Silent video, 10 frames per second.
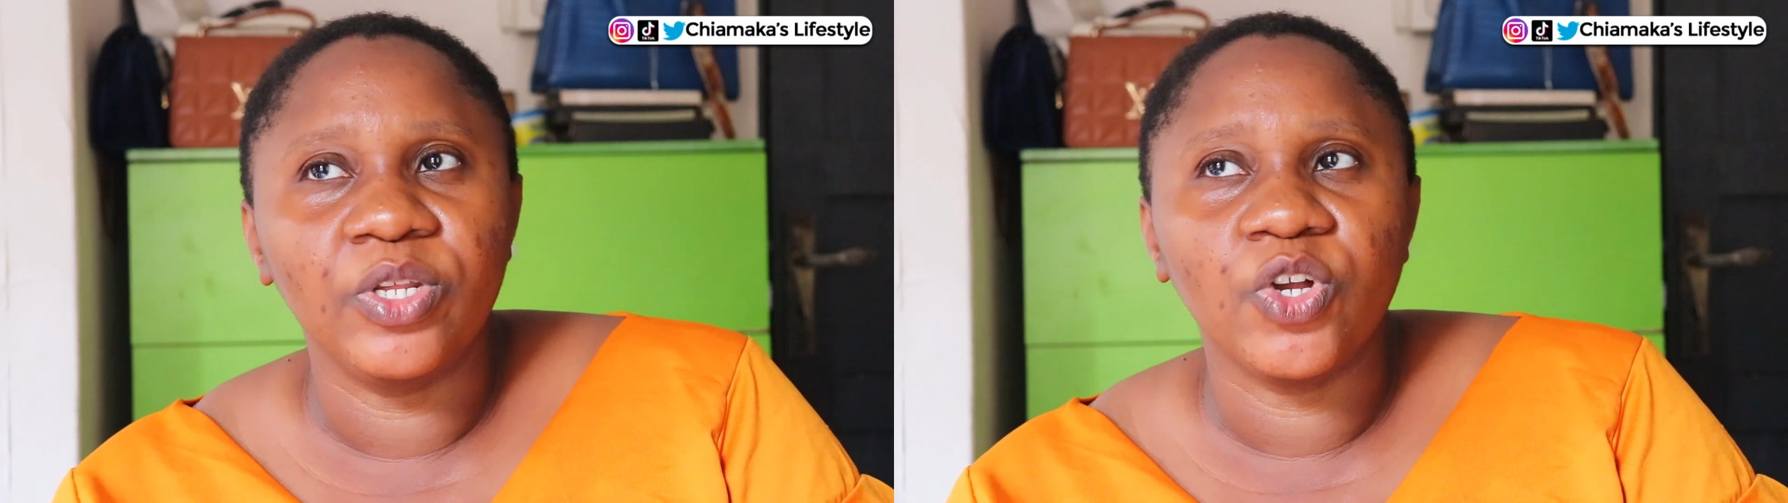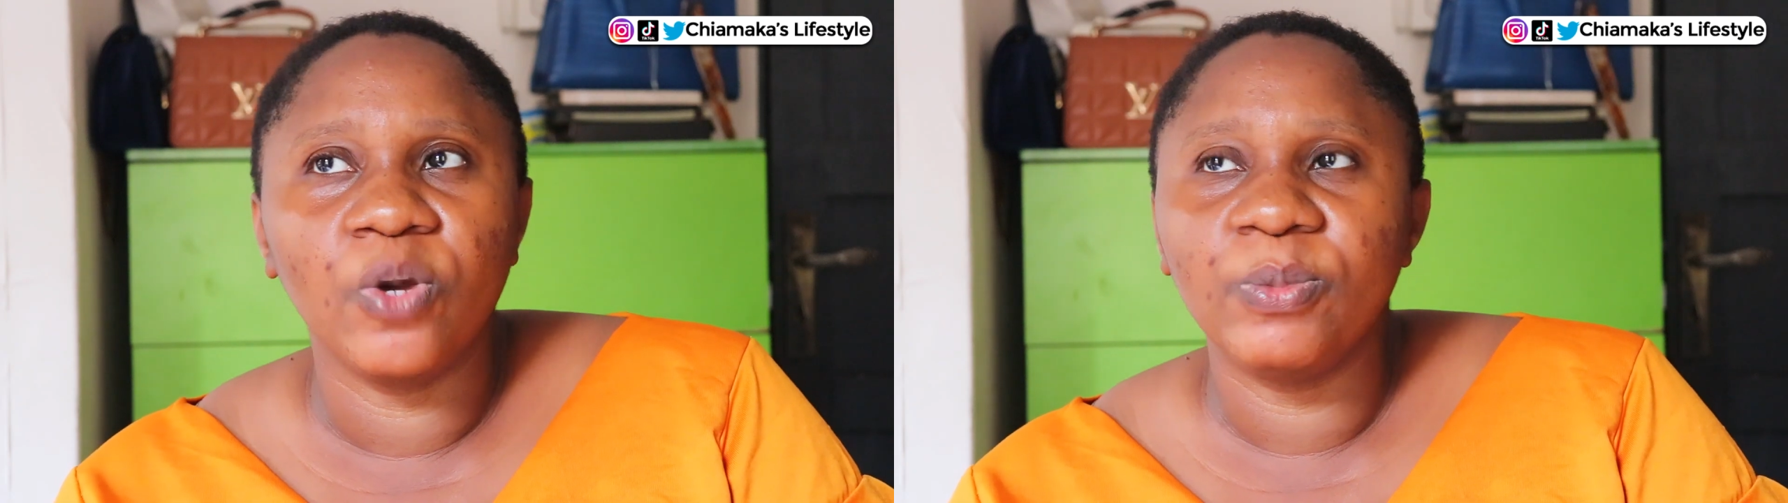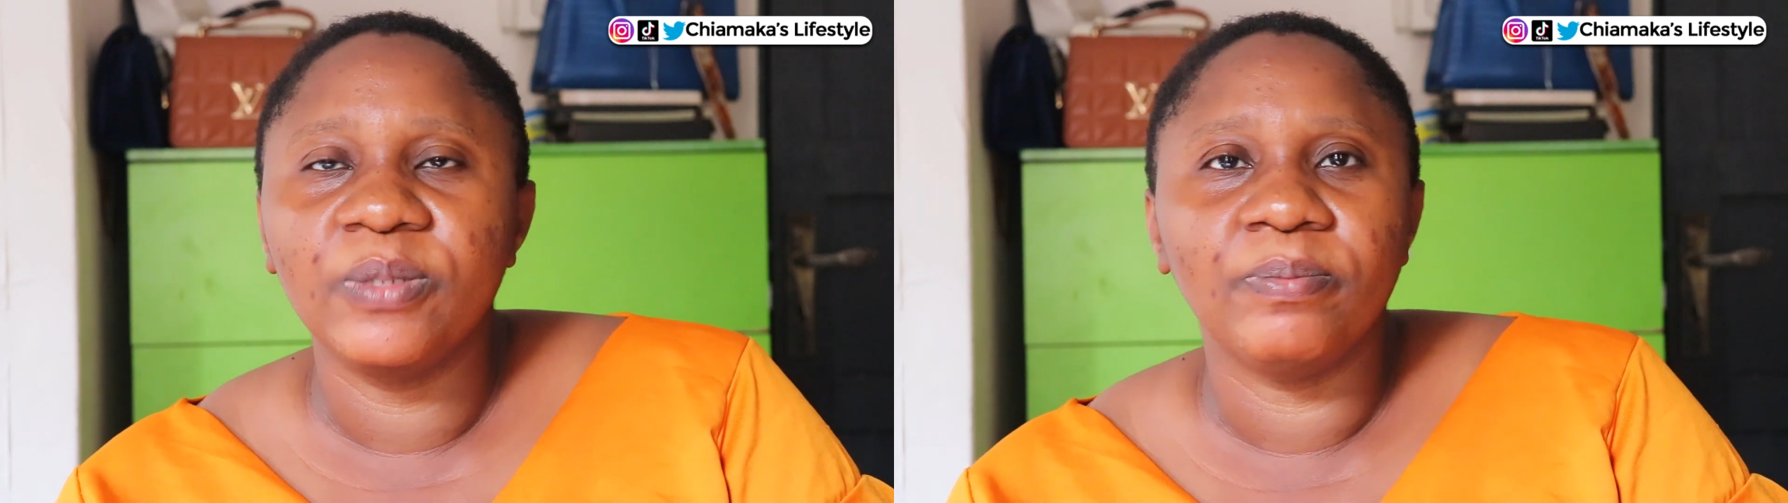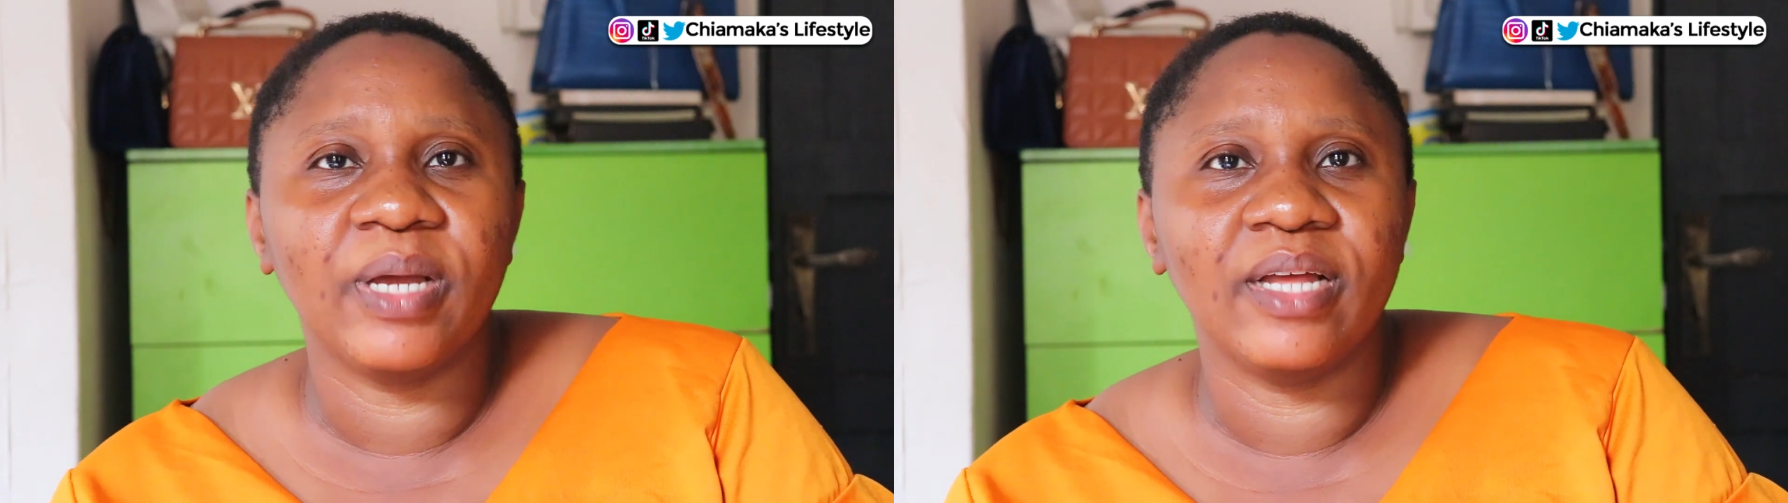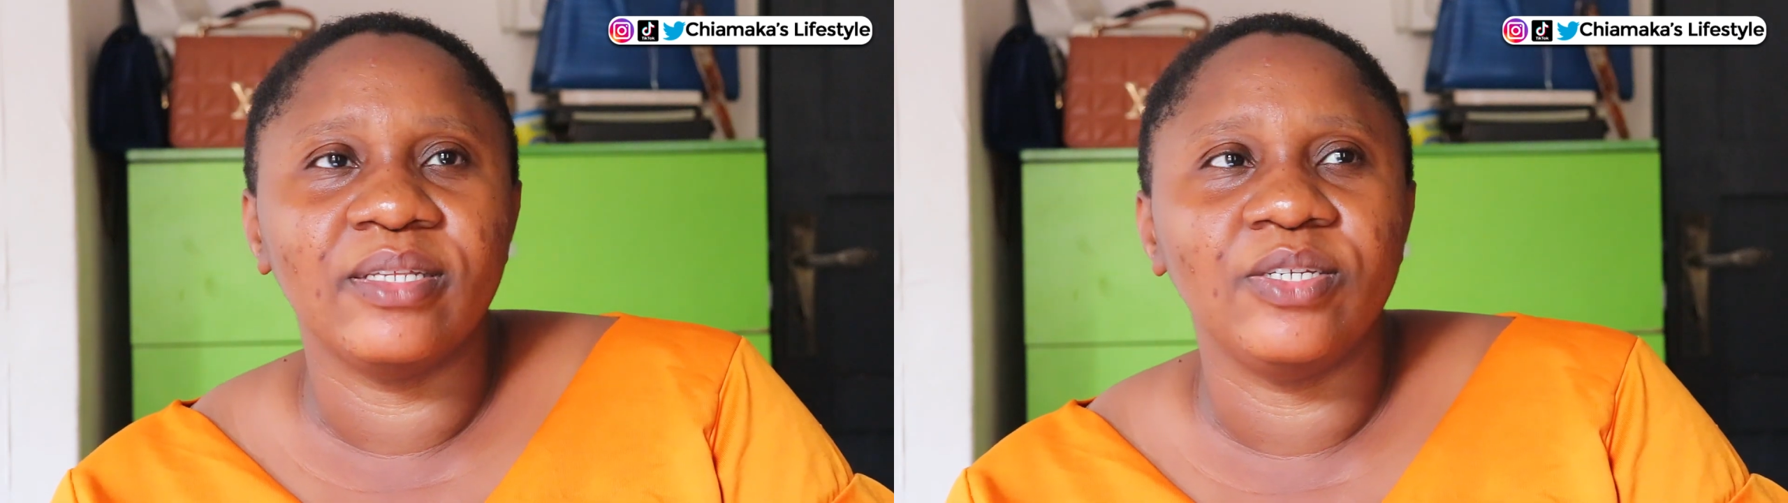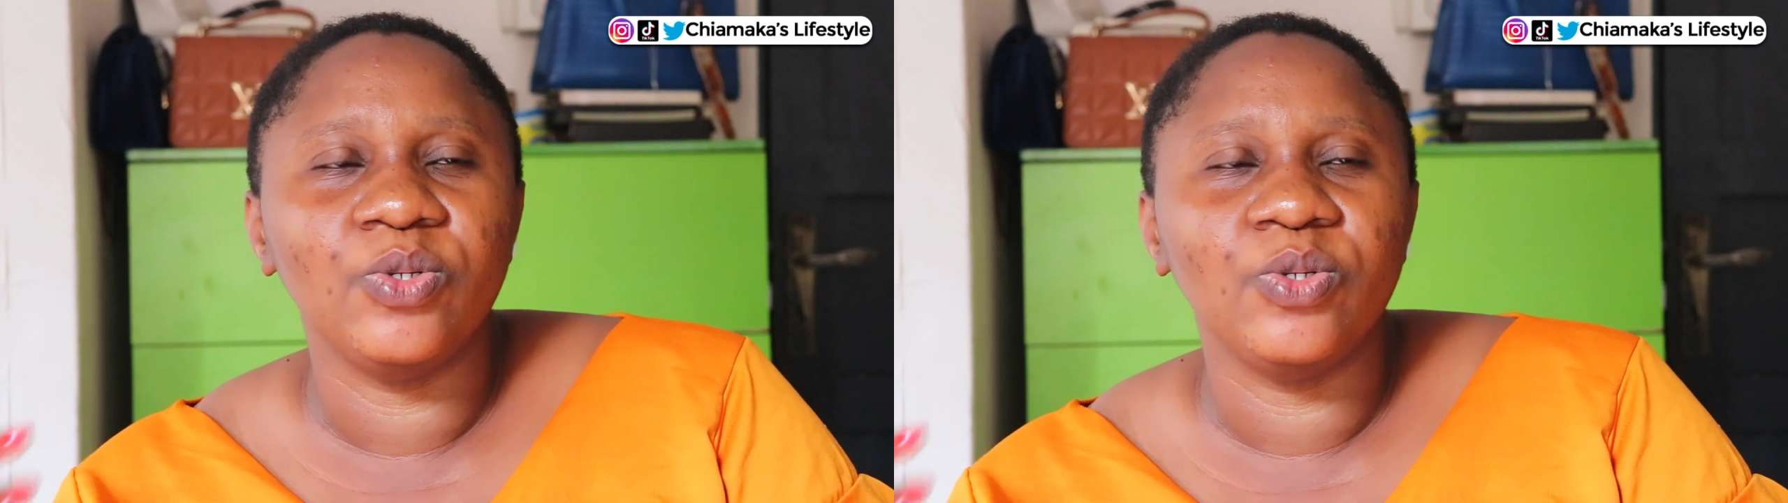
the common man,